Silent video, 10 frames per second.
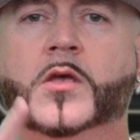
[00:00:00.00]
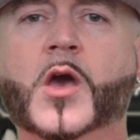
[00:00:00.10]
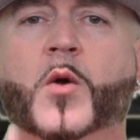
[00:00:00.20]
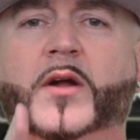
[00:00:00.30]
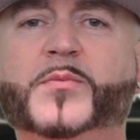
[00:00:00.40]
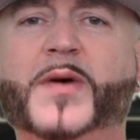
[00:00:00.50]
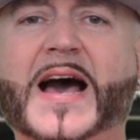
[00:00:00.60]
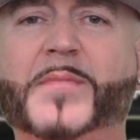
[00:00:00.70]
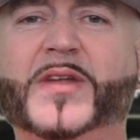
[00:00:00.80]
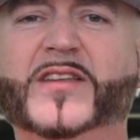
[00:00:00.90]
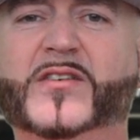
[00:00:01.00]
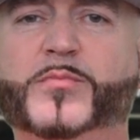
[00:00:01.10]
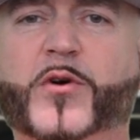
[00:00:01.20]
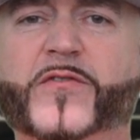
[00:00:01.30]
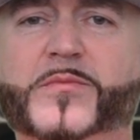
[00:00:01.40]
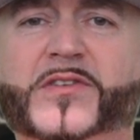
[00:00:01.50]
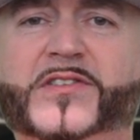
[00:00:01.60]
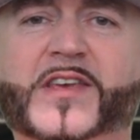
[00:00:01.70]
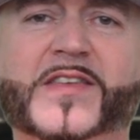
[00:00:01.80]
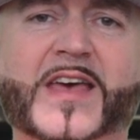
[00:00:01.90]
Yo, what's poppin'? It's your boy from the
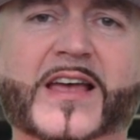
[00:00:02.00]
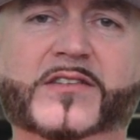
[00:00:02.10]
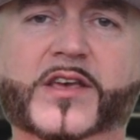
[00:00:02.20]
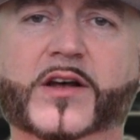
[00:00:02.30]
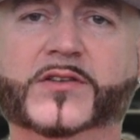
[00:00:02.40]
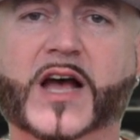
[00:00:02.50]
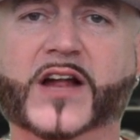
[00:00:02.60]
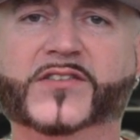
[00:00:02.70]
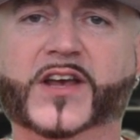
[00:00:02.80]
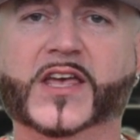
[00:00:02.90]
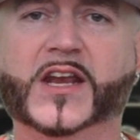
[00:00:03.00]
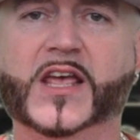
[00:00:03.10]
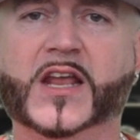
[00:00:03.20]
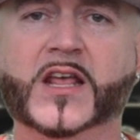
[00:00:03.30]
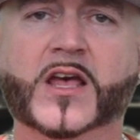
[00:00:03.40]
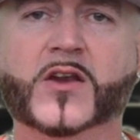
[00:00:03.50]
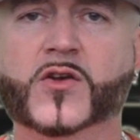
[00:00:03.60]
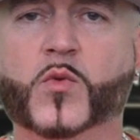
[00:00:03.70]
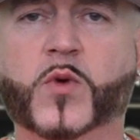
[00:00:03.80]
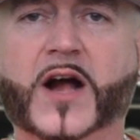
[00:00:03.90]
C, the ATL Don, checking in, and
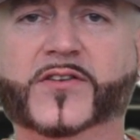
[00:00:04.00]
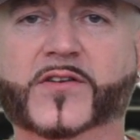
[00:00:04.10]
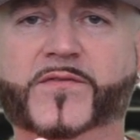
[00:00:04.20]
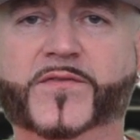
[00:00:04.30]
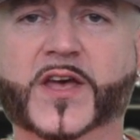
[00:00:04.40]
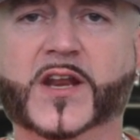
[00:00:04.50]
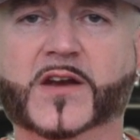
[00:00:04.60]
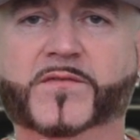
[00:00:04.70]
you're watching Fitted